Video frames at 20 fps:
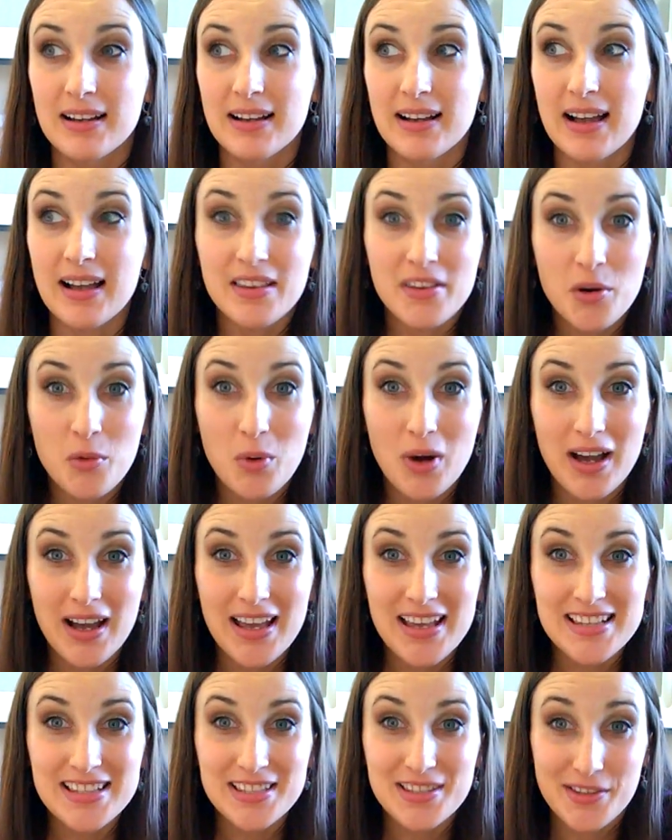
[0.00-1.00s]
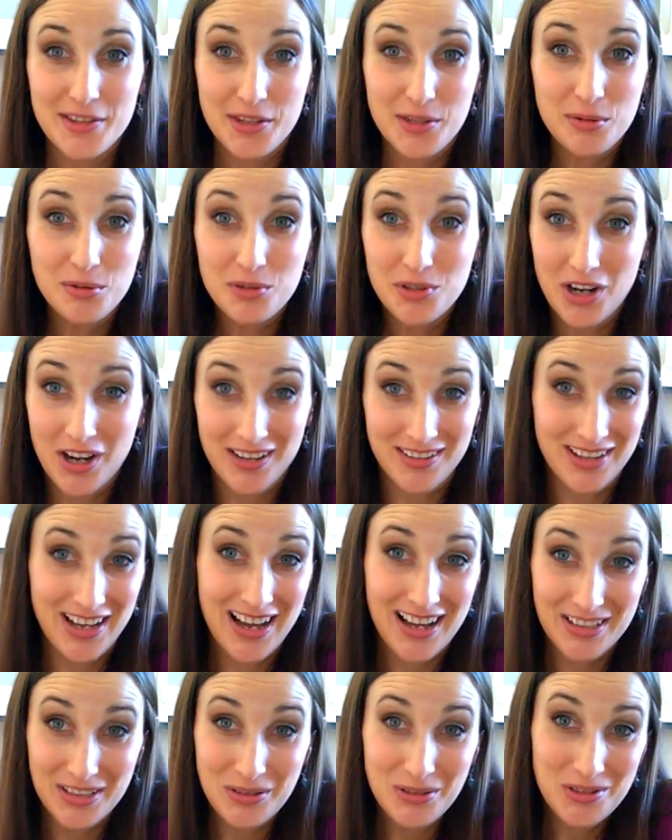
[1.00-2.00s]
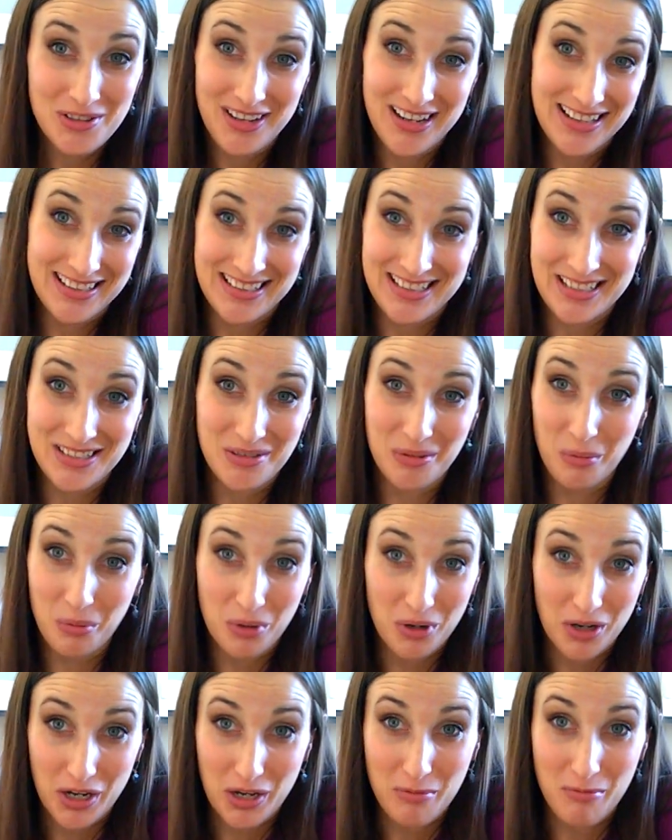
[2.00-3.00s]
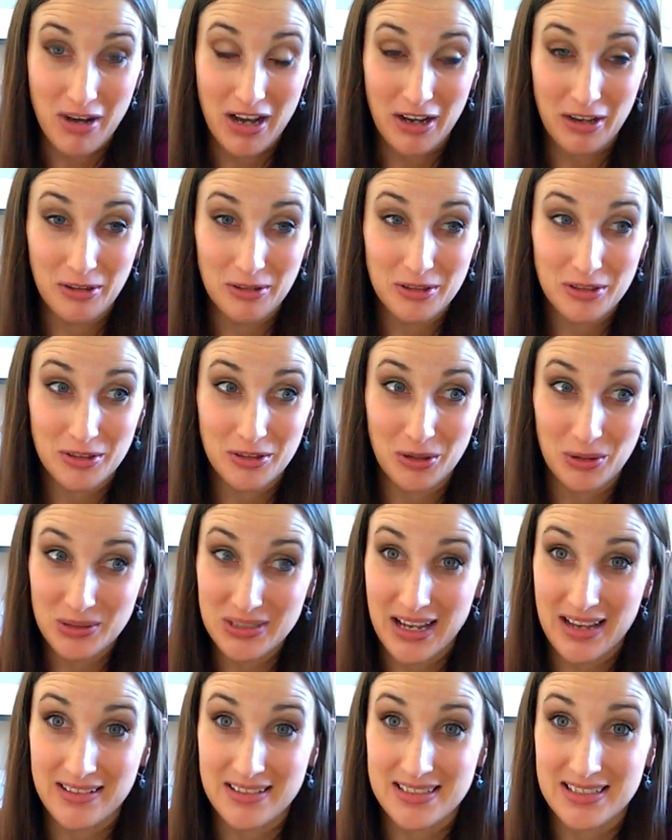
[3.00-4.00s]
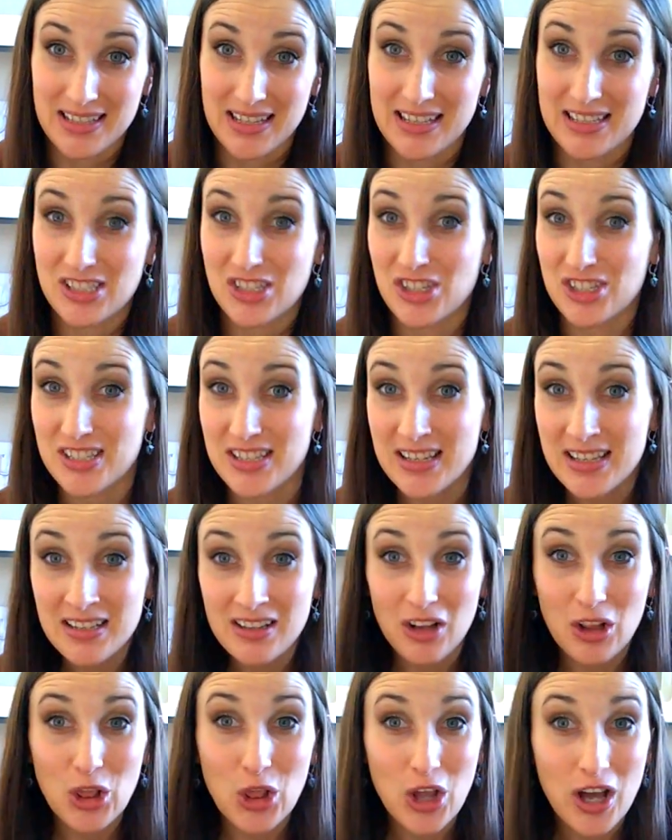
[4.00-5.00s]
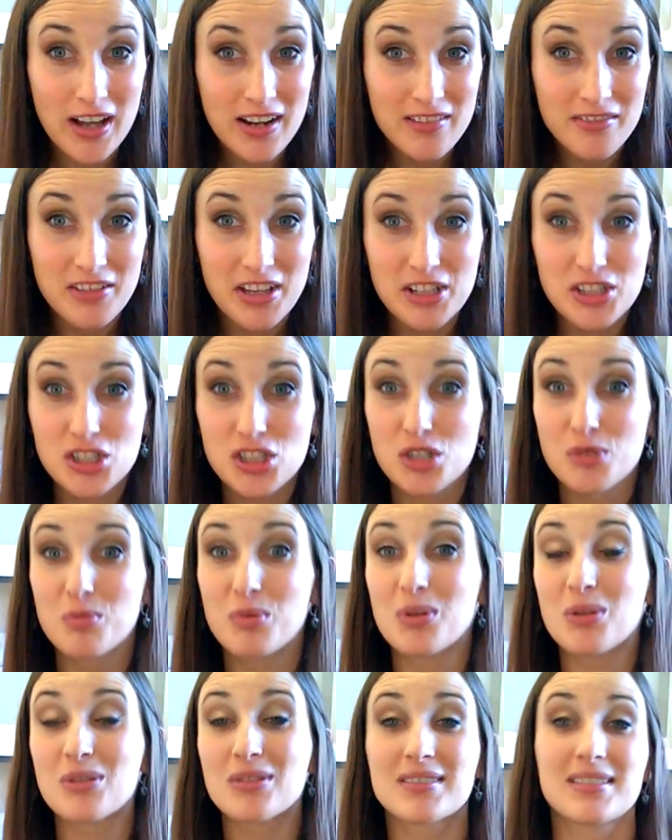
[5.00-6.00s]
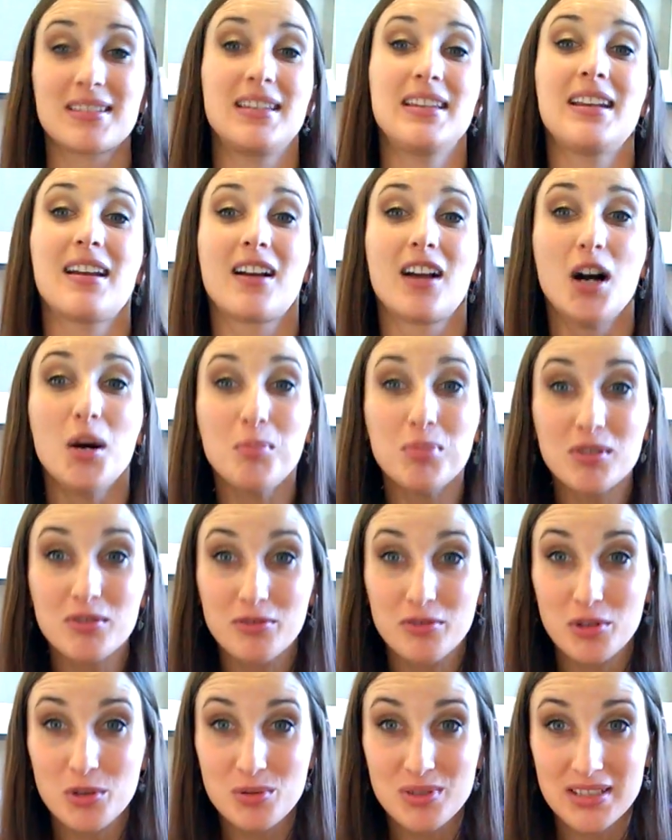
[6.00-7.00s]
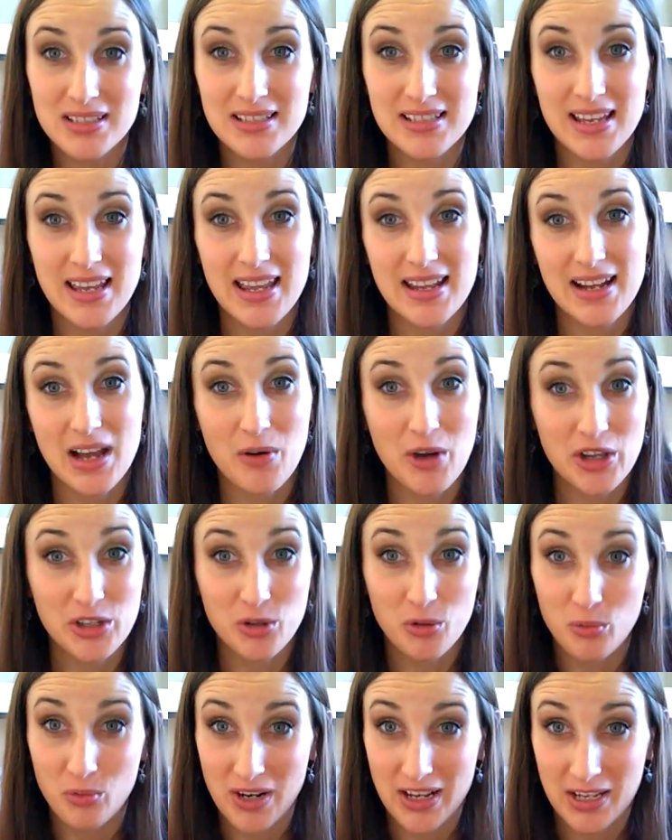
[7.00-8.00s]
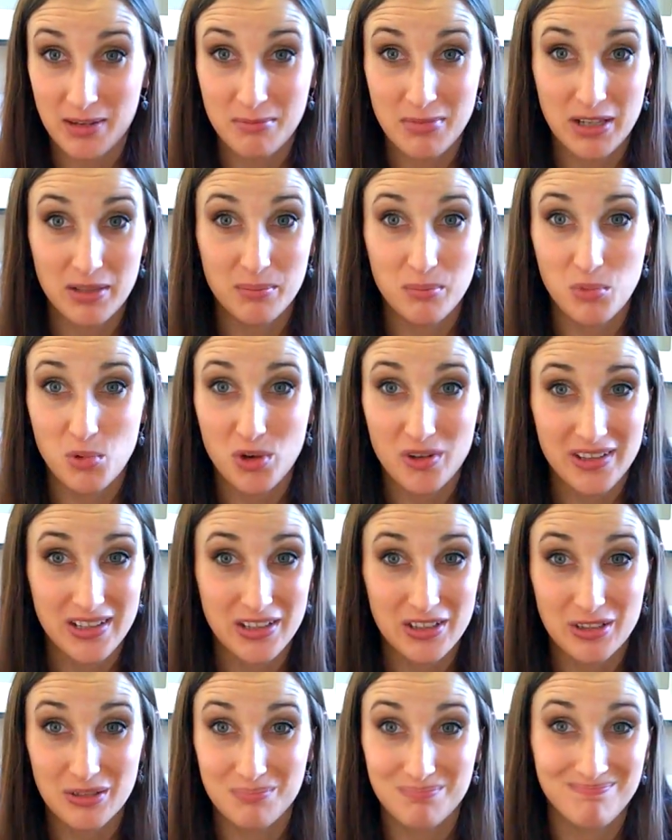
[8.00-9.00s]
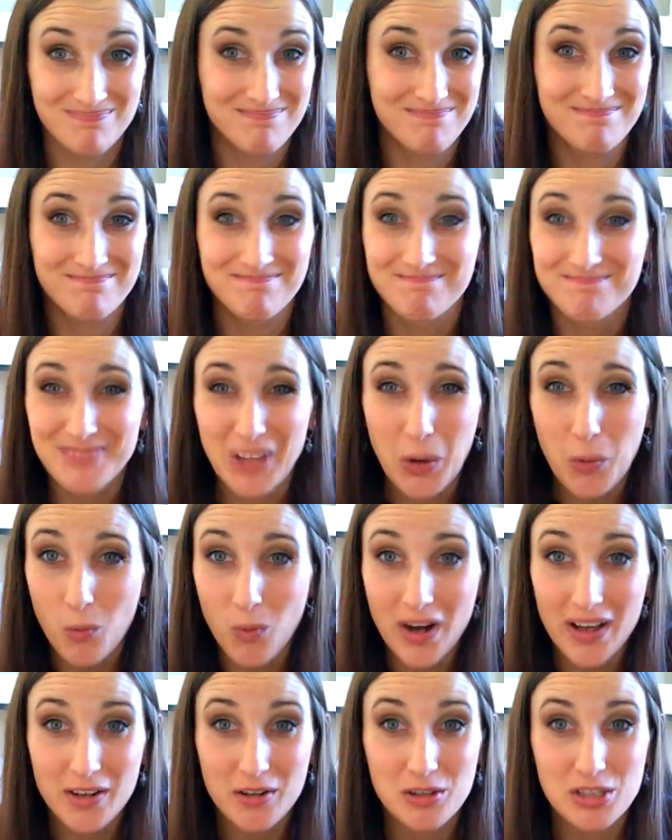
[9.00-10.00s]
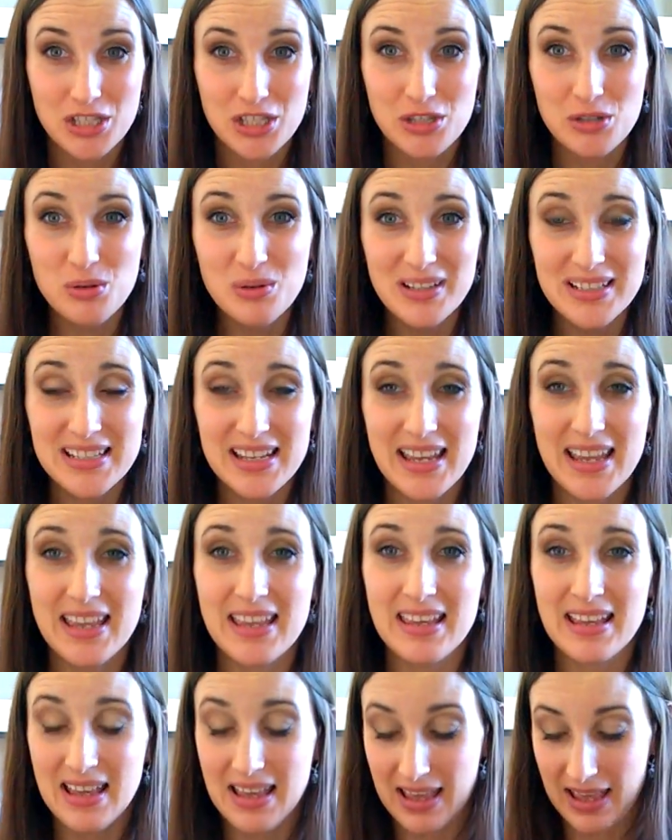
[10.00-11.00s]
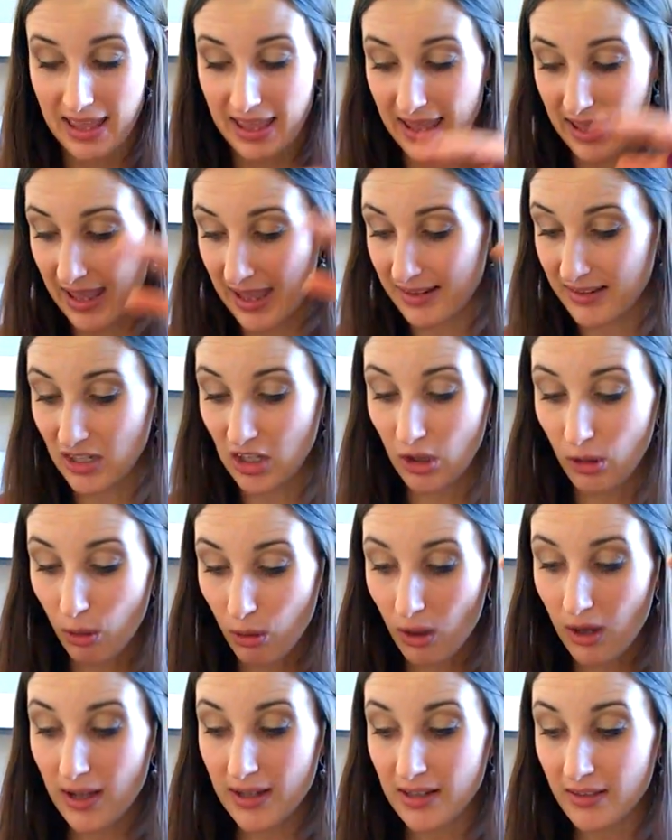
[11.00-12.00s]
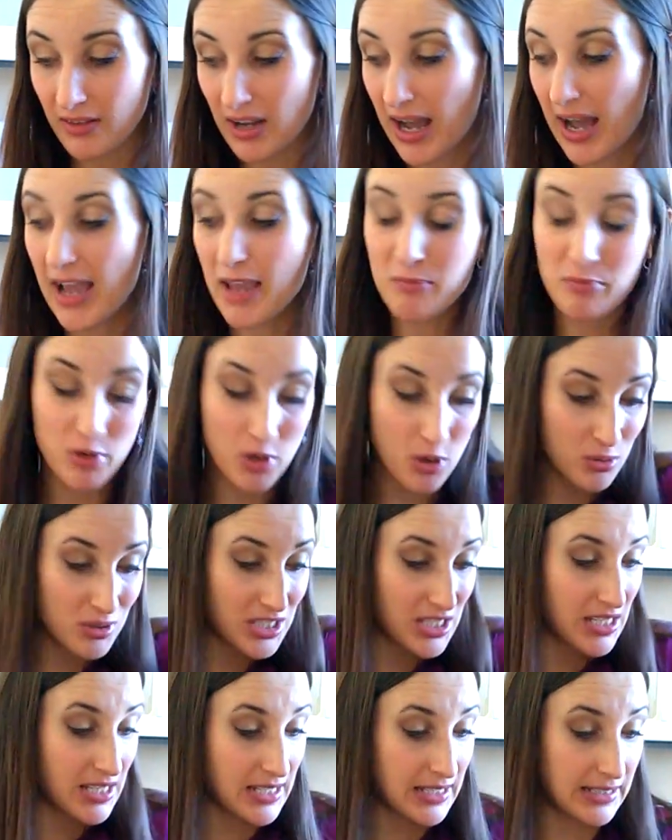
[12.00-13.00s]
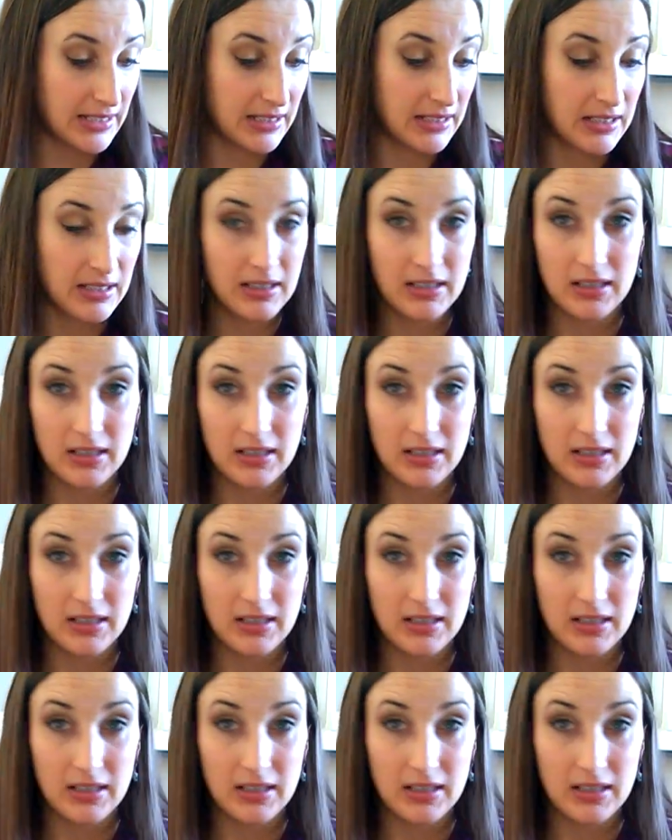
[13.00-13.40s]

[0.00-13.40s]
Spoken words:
Otherwise, you do not need to worry about those kinds of things. Just eat a lot of vegetables, eat a couple of fruits a day. Now I don't recommend more than 1 or 2 a day, and a lot of high protein